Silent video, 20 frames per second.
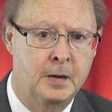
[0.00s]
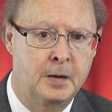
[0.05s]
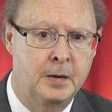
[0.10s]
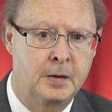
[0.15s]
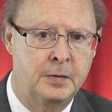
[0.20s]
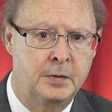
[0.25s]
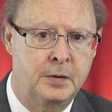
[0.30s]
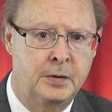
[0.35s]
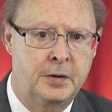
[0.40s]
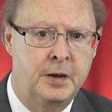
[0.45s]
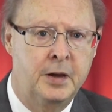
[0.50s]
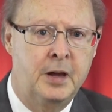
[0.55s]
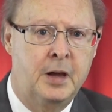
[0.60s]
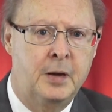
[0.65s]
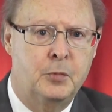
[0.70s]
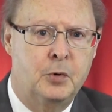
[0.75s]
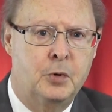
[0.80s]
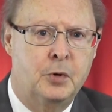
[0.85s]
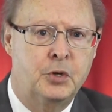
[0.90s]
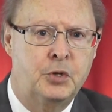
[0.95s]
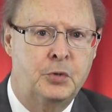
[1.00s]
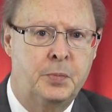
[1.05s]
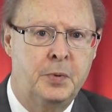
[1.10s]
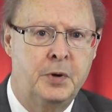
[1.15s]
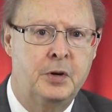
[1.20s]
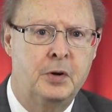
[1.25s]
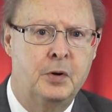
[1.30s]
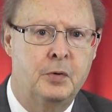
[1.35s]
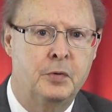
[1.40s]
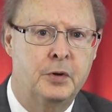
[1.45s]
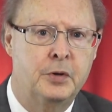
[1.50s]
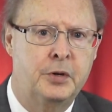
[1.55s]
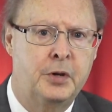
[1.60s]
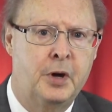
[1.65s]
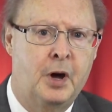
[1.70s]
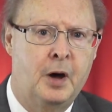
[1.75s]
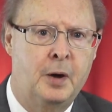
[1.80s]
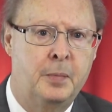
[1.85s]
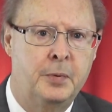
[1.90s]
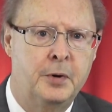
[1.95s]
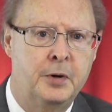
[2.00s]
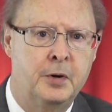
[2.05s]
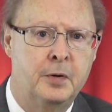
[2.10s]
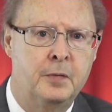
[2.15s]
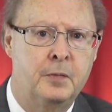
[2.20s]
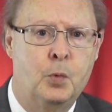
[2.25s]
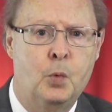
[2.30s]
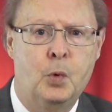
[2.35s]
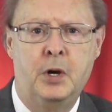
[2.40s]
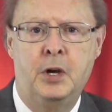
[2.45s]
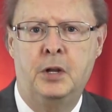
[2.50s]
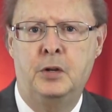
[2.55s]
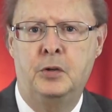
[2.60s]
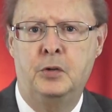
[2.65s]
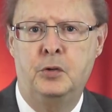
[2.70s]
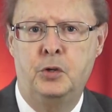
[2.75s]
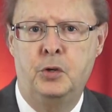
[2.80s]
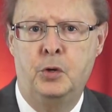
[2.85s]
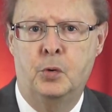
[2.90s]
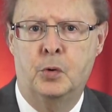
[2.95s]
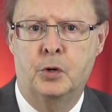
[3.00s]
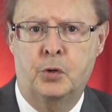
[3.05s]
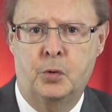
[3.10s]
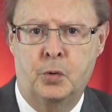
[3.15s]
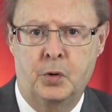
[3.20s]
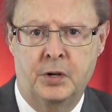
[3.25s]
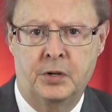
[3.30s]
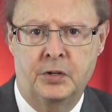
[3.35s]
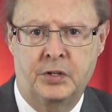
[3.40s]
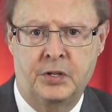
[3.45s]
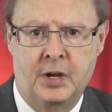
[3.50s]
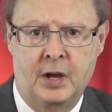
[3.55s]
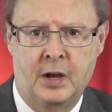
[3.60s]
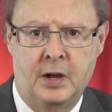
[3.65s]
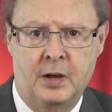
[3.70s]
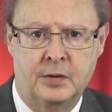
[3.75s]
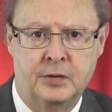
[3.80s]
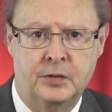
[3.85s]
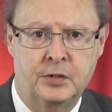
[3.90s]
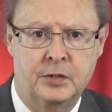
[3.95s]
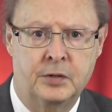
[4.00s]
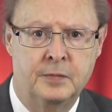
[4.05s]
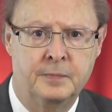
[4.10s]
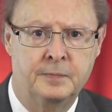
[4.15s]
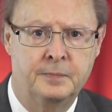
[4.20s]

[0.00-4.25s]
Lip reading: Today I'm going to speak on the topic of when you are criticized.